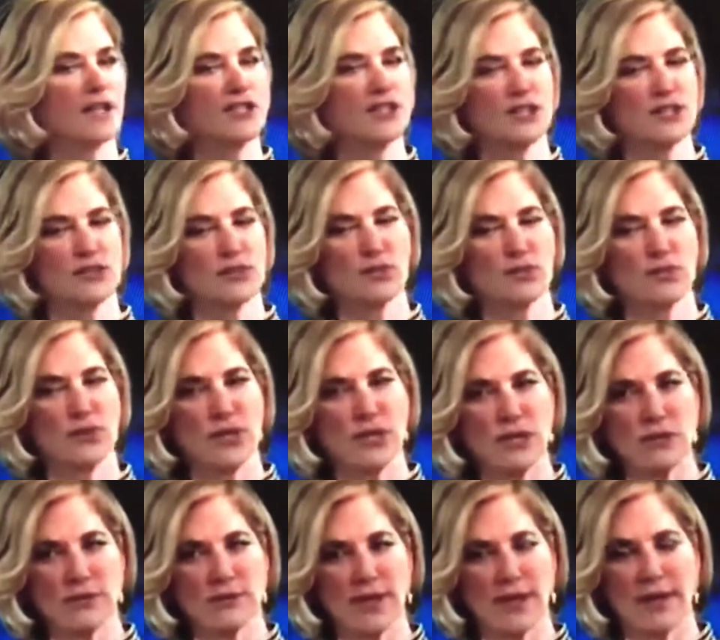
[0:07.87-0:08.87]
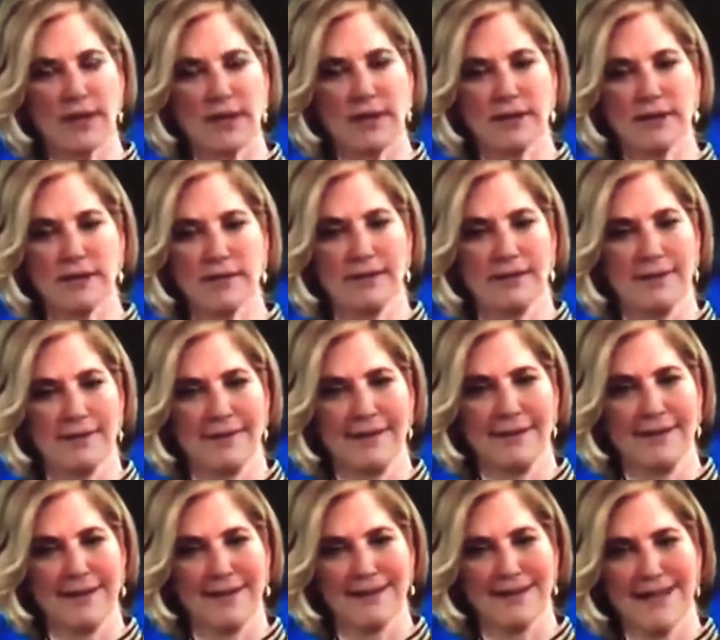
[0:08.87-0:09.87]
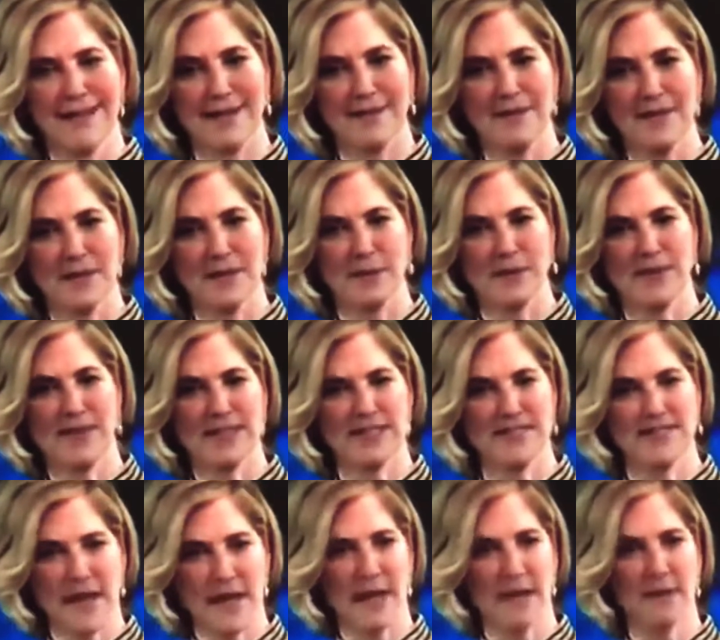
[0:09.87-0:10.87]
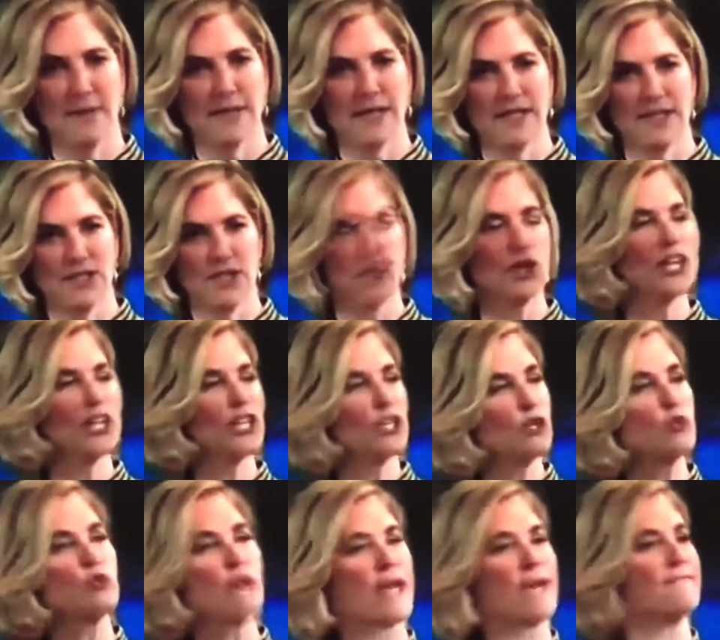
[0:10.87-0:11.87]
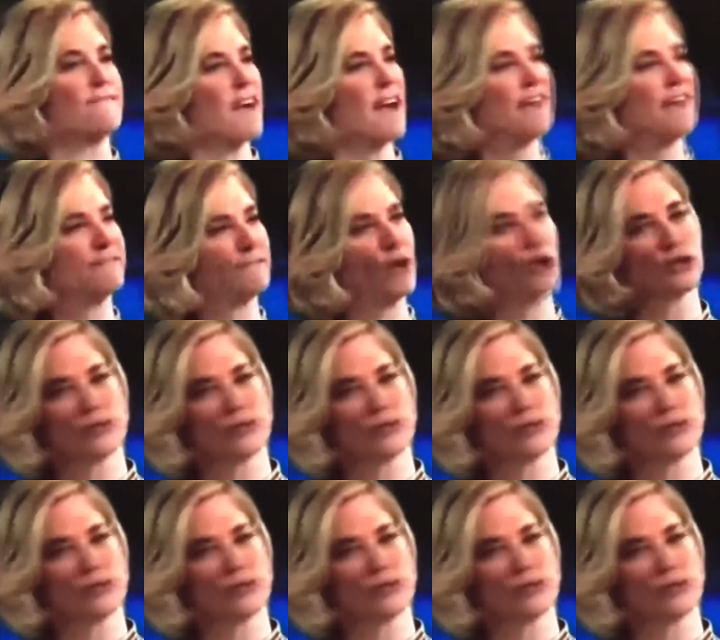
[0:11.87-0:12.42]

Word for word: I just reunited a dead man with his family. You Surely you can't find